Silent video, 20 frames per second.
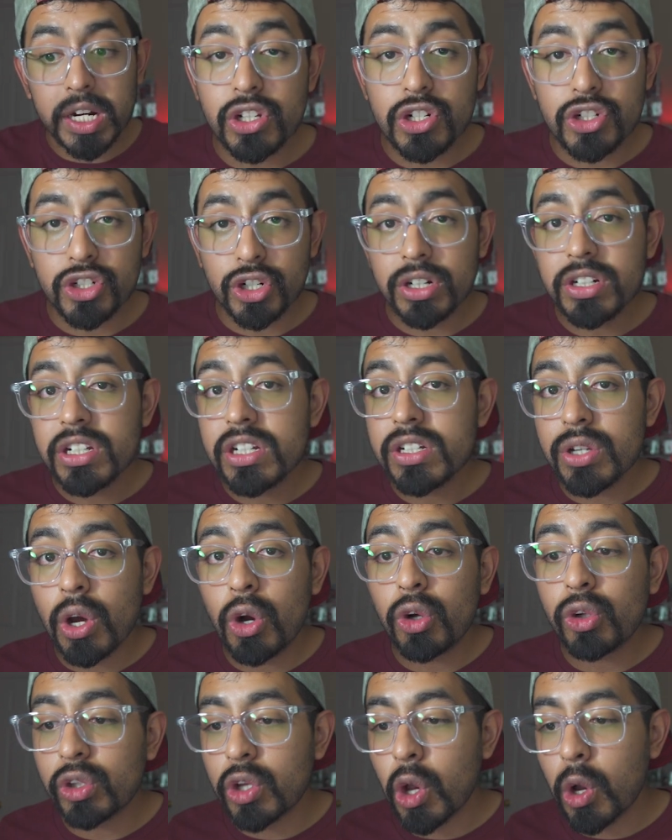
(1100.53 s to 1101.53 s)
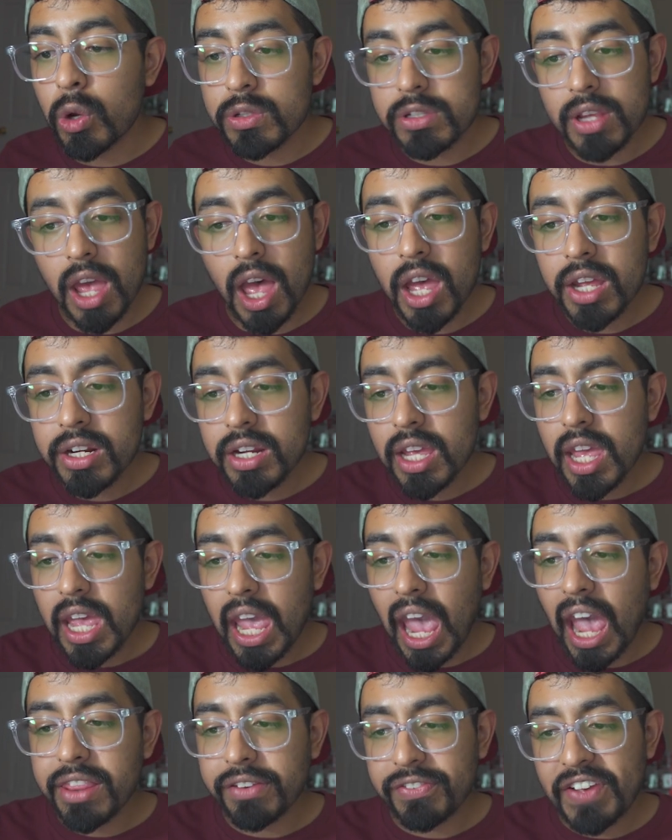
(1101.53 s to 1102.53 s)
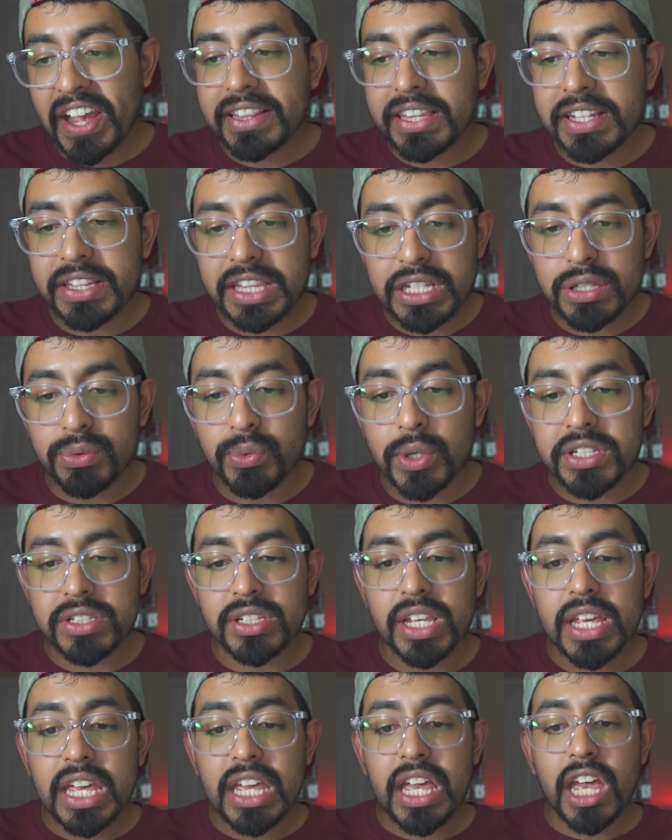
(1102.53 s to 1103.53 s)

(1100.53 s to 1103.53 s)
The journey Toll goes on, and the fact that this was